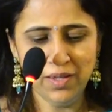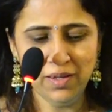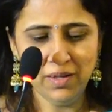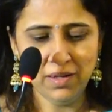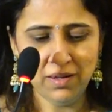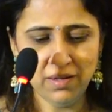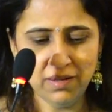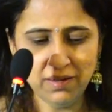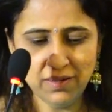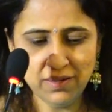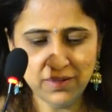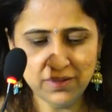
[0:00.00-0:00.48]

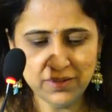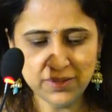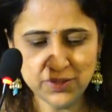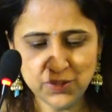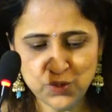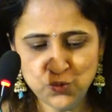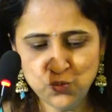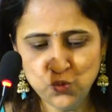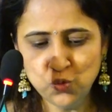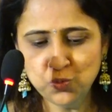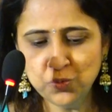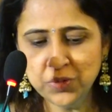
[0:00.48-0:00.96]

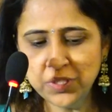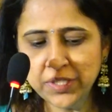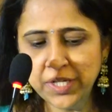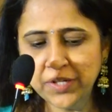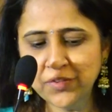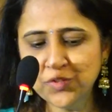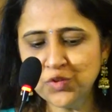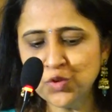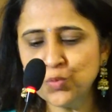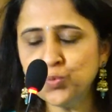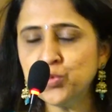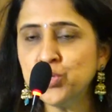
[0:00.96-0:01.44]
The Women
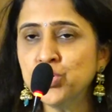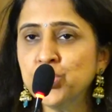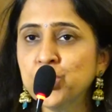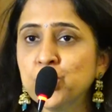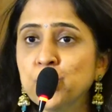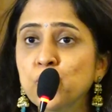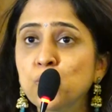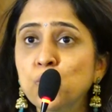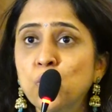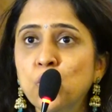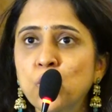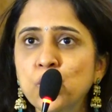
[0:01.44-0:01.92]
Entrepreneur
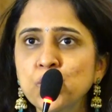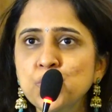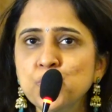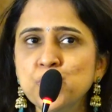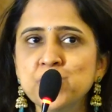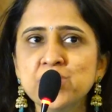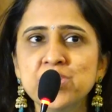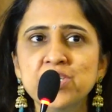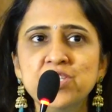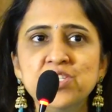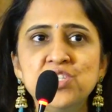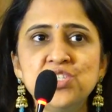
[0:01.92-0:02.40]
Award
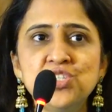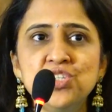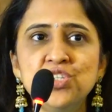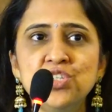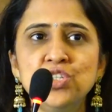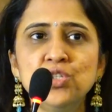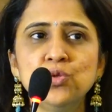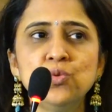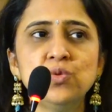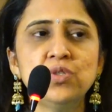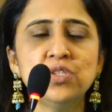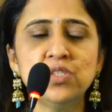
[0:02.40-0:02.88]
was
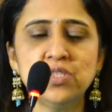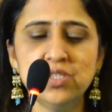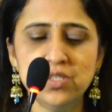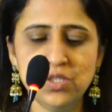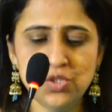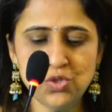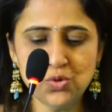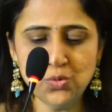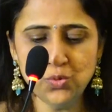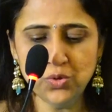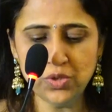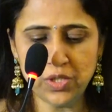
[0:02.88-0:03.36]
instituted in
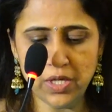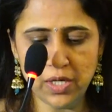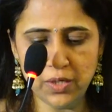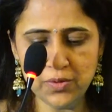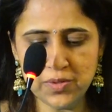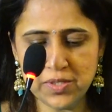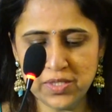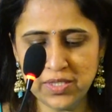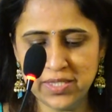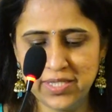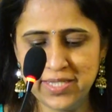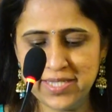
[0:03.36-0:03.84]

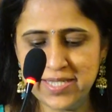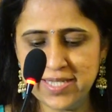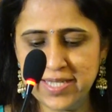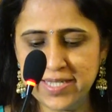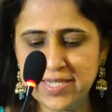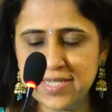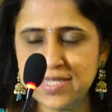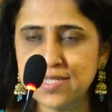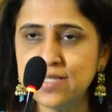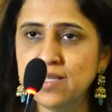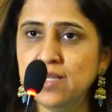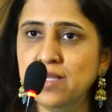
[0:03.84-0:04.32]

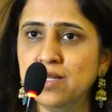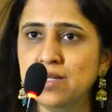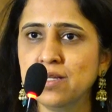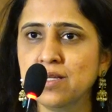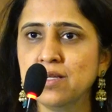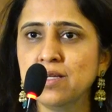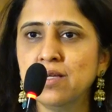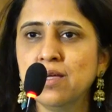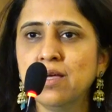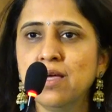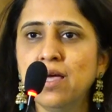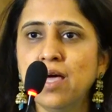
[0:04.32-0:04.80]
2016
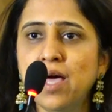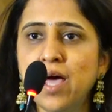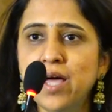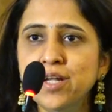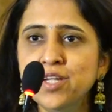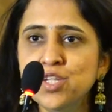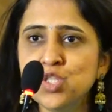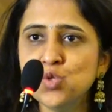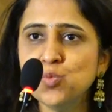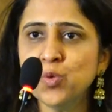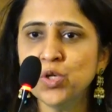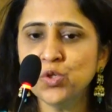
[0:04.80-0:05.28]
and
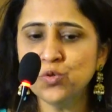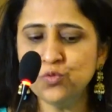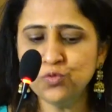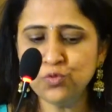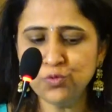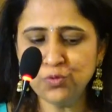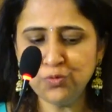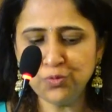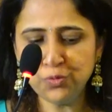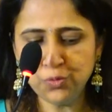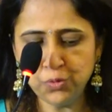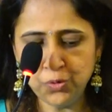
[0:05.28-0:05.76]
is one of the
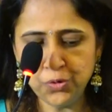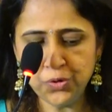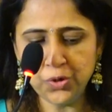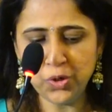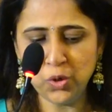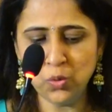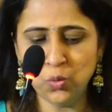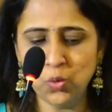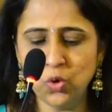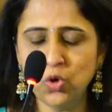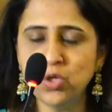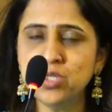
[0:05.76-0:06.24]
4
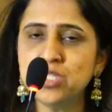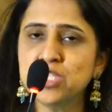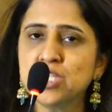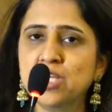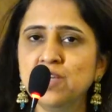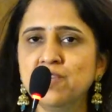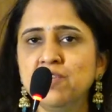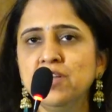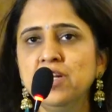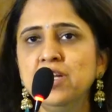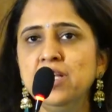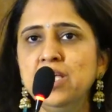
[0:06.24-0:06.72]
awards
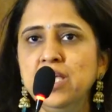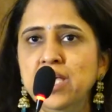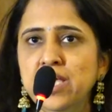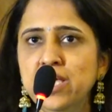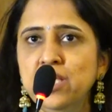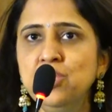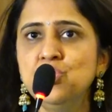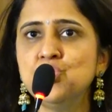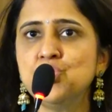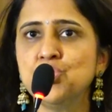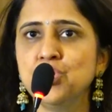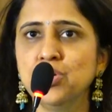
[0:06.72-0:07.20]
given
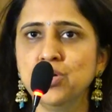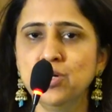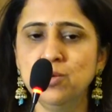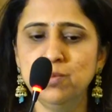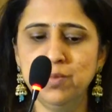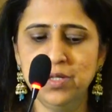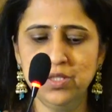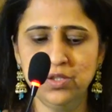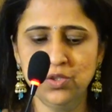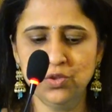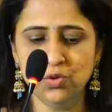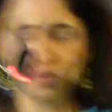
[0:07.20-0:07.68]
each year
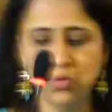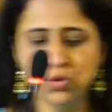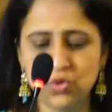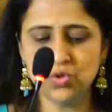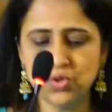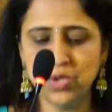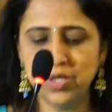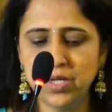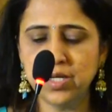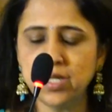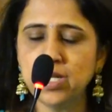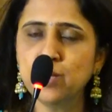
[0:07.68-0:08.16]
by the
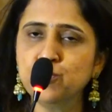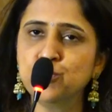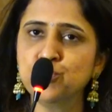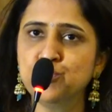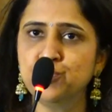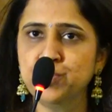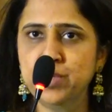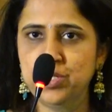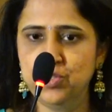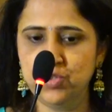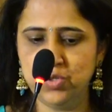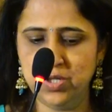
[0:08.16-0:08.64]
Rotary Club of
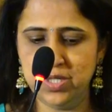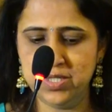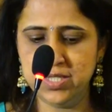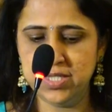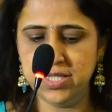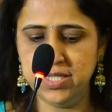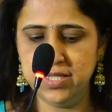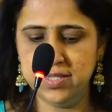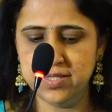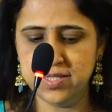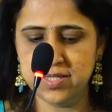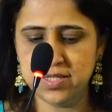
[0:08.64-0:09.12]
Madras
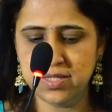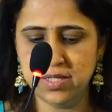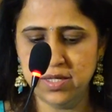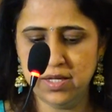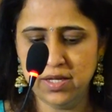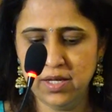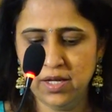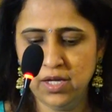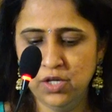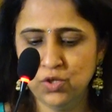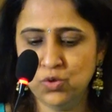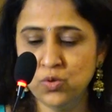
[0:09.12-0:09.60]
East
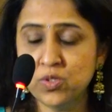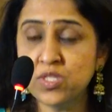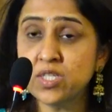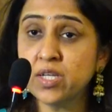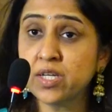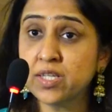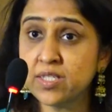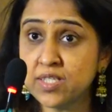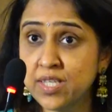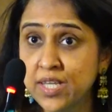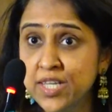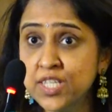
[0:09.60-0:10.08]
to
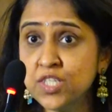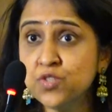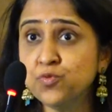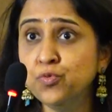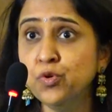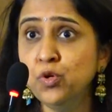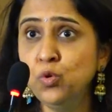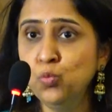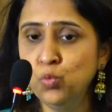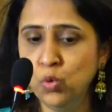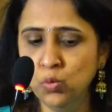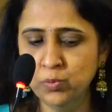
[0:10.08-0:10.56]

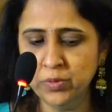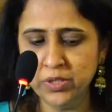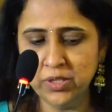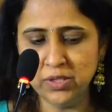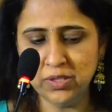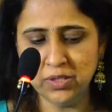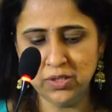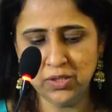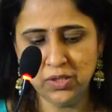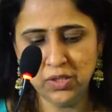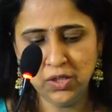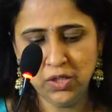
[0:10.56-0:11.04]
successful
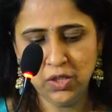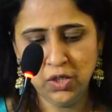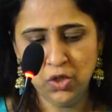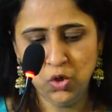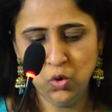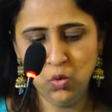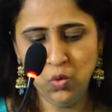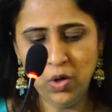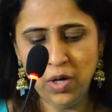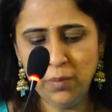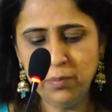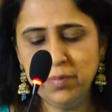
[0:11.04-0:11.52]
women
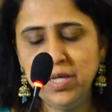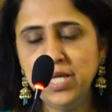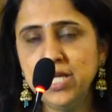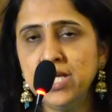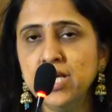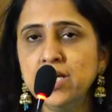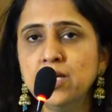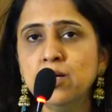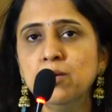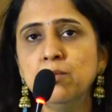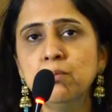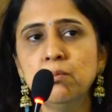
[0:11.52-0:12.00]
who are
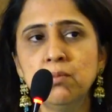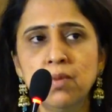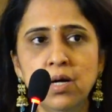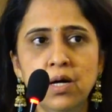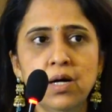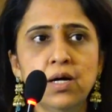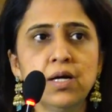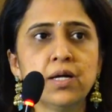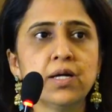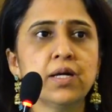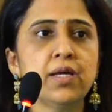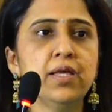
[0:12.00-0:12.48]
making a
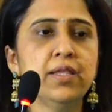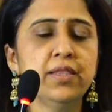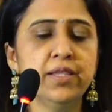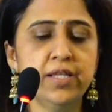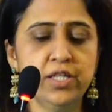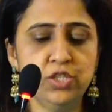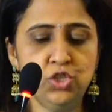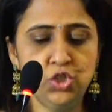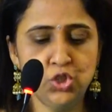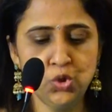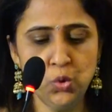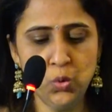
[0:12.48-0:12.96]
mark in their
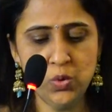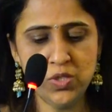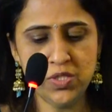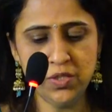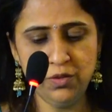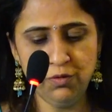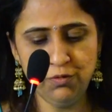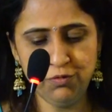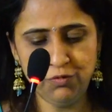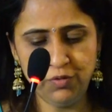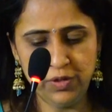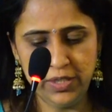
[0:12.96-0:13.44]

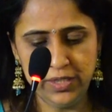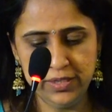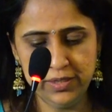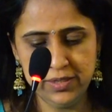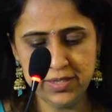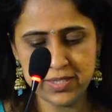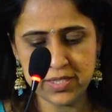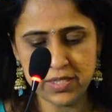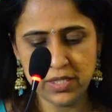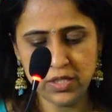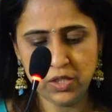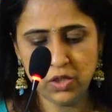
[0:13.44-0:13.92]
chosen
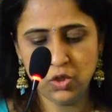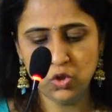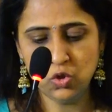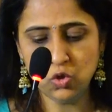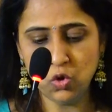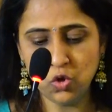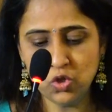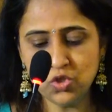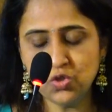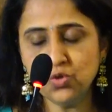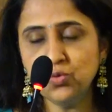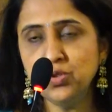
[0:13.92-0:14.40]
fields,
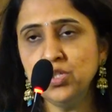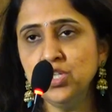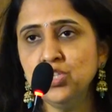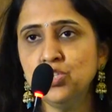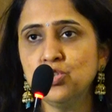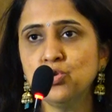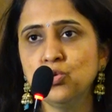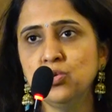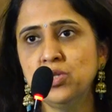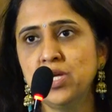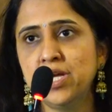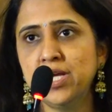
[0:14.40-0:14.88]
not only
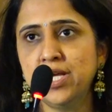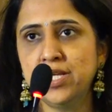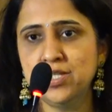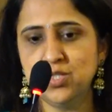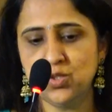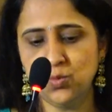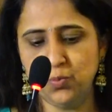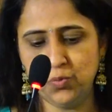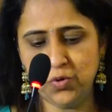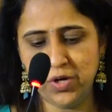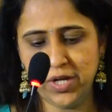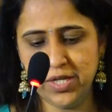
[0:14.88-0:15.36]
through their
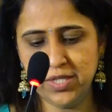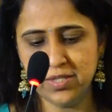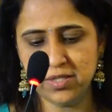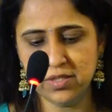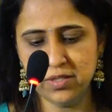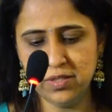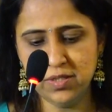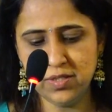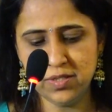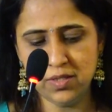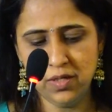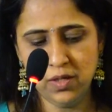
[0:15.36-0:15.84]

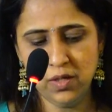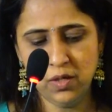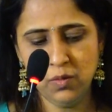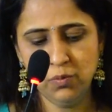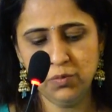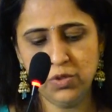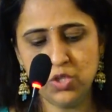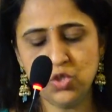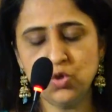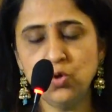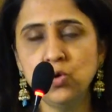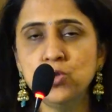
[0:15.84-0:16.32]
enterprises,
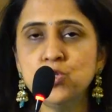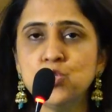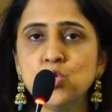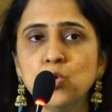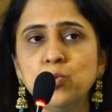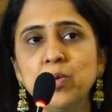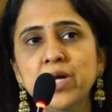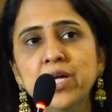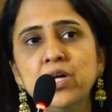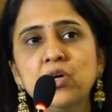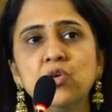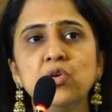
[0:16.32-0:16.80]
but also
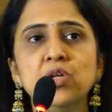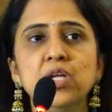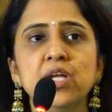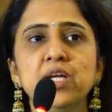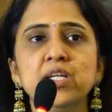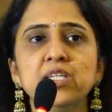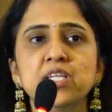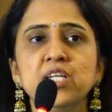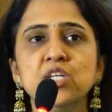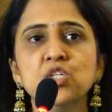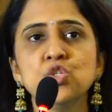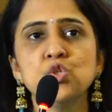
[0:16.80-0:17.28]
by
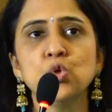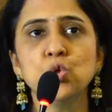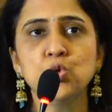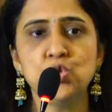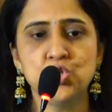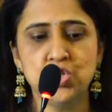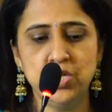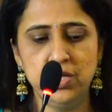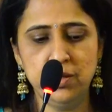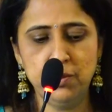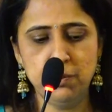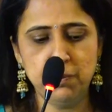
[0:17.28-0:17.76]
creating
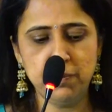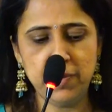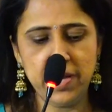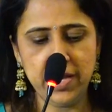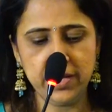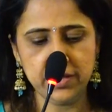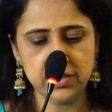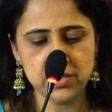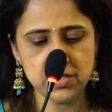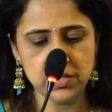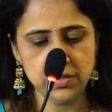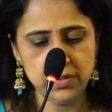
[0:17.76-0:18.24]
social
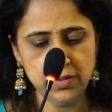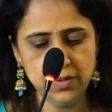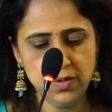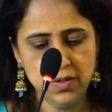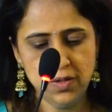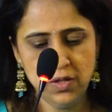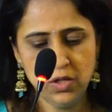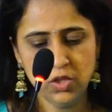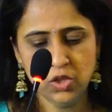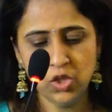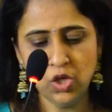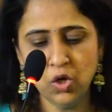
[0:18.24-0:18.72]
impact.
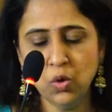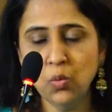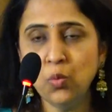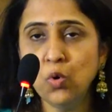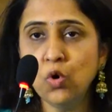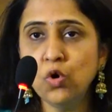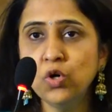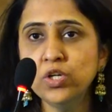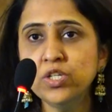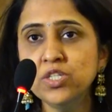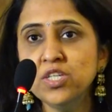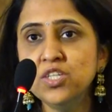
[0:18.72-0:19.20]
The
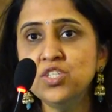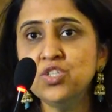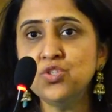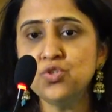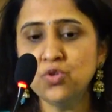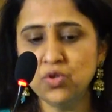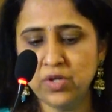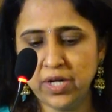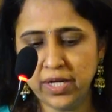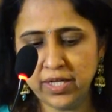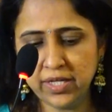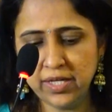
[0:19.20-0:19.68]
award is to
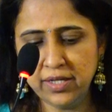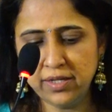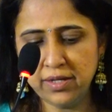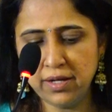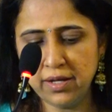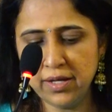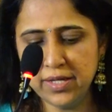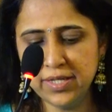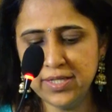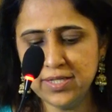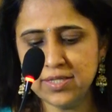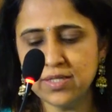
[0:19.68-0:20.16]

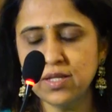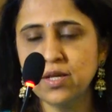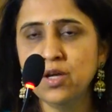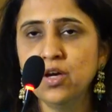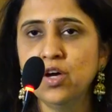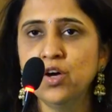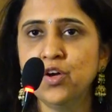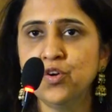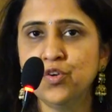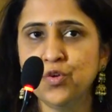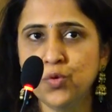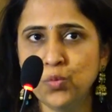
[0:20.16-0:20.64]
recognize,
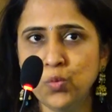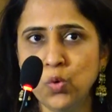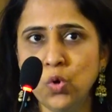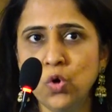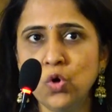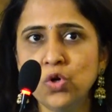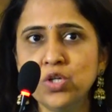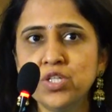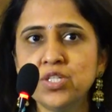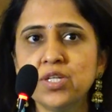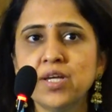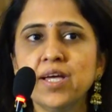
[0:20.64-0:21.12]

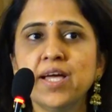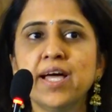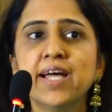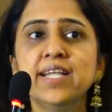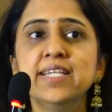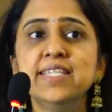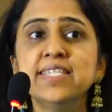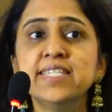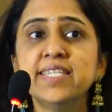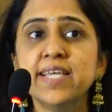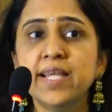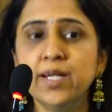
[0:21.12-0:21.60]
reward, and
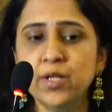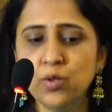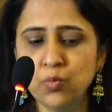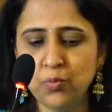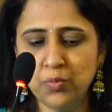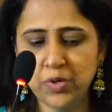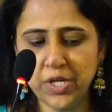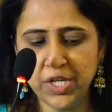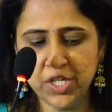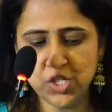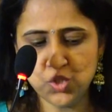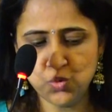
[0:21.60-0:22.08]

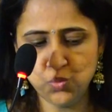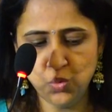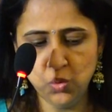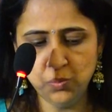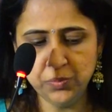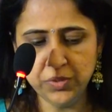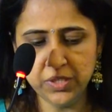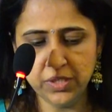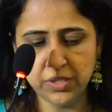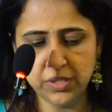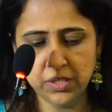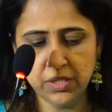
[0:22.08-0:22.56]
celebrate
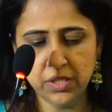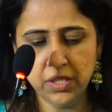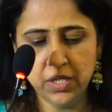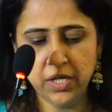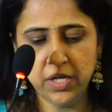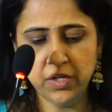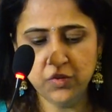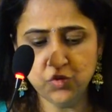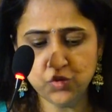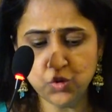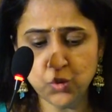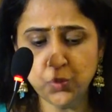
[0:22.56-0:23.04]
women
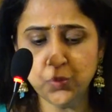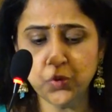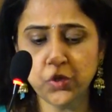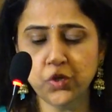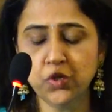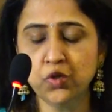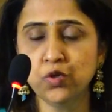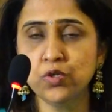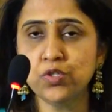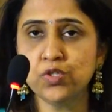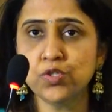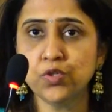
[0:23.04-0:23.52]

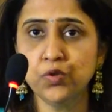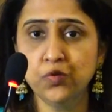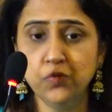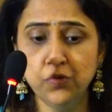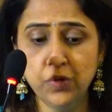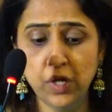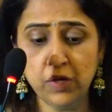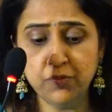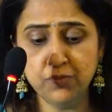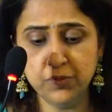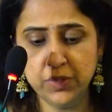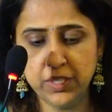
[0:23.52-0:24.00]
entrepreneurs who
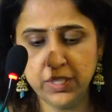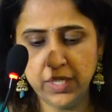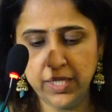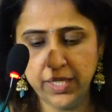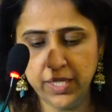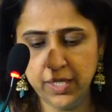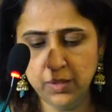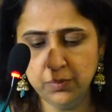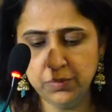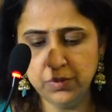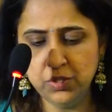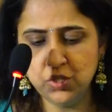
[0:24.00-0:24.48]
have been
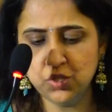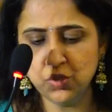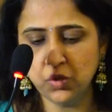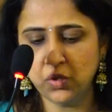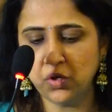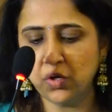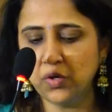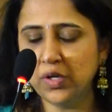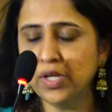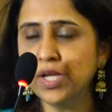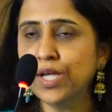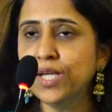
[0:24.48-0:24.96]
able to
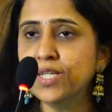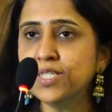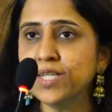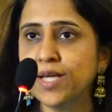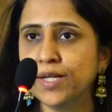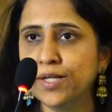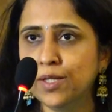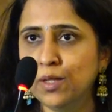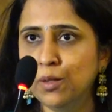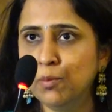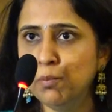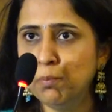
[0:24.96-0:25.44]
create an
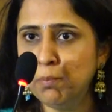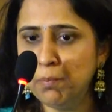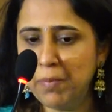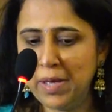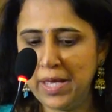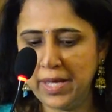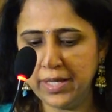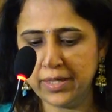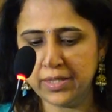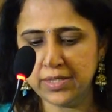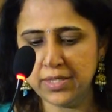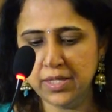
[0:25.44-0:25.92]

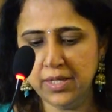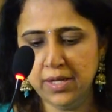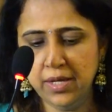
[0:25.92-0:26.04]
impact